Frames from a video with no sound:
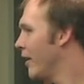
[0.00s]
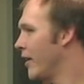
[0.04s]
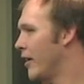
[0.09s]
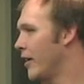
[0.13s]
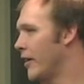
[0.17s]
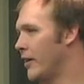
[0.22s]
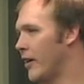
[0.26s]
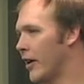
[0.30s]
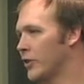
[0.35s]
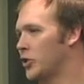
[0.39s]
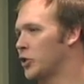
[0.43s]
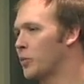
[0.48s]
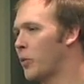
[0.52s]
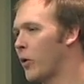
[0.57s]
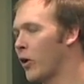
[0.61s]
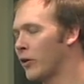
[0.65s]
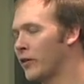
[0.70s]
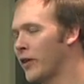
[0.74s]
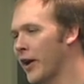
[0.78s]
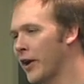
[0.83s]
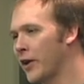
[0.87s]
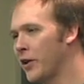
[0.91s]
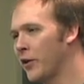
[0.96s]
It does
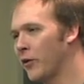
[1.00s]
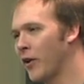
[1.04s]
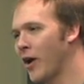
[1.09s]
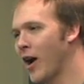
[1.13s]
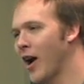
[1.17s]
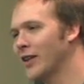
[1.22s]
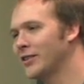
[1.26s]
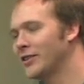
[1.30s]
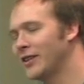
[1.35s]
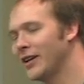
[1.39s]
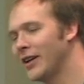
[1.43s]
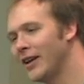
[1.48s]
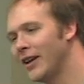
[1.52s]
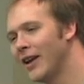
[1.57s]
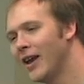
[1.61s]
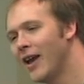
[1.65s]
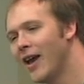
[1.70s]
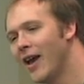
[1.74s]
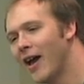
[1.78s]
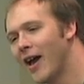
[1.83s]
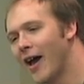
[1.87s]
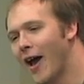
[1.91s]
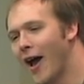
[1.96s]
spark that curiosity.
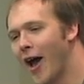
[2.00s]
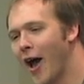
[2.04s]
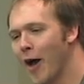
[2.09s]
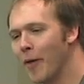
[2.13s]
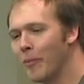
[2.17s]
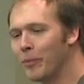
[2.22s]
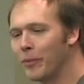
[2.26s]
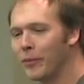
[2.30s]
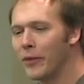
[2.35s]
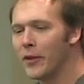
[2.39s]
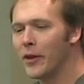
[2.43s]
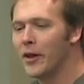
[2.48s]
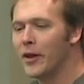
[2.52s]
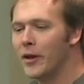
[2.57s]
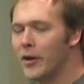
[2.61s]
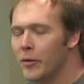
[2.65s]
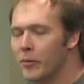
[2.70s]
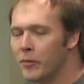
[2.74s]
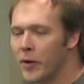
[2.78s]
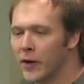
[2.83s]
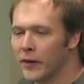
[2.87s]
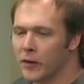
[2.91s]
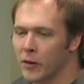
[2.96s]

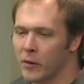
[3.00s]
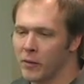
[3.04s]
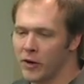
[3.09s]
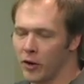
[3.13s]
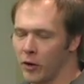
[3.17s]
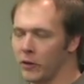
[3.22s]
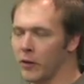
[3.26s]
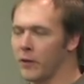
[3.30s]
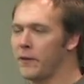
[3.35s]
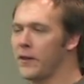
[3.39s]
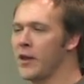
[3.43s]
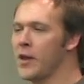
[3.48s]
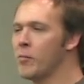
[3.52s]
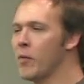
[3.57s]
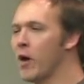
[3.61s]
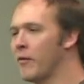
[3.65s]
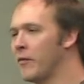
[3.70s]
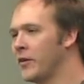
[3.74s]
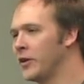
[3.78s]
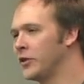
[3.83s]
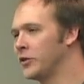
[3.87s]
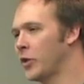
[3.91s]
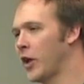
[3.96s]
But the theme
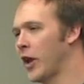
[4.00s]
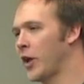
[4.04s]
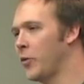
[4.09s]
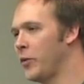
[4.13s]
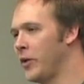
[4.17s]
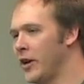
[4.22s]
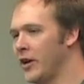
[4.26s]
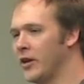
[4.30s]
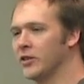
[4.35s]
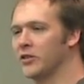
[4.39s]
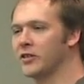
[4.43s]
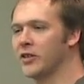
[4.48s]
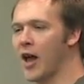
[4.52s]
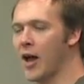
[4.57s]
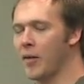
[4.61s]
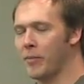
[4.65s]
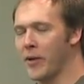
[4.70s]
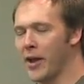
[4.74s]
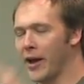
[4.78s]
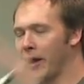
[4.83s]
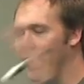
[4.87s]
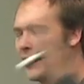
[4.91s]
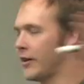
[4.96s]
of it is we need to
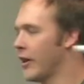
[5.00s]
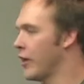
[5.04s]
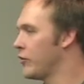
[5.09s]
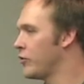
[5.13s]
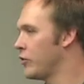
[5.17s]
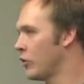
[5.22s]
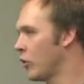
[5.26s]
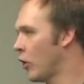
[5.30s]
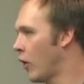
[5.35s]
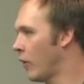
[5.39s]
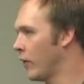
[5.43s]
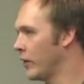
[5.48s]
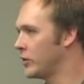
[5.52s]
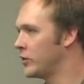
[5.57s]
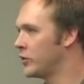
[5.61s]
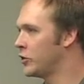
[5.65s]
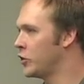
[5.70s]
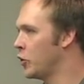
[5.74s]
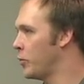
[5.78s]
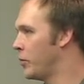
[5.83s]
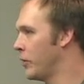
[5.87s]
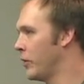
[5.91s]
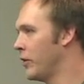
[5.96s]
stop paying attention to all this
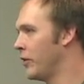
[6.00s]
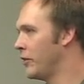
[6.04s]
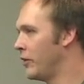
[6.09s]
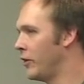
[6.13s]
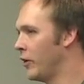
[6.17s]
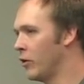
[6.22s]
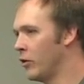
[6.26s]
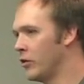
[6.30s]
stupid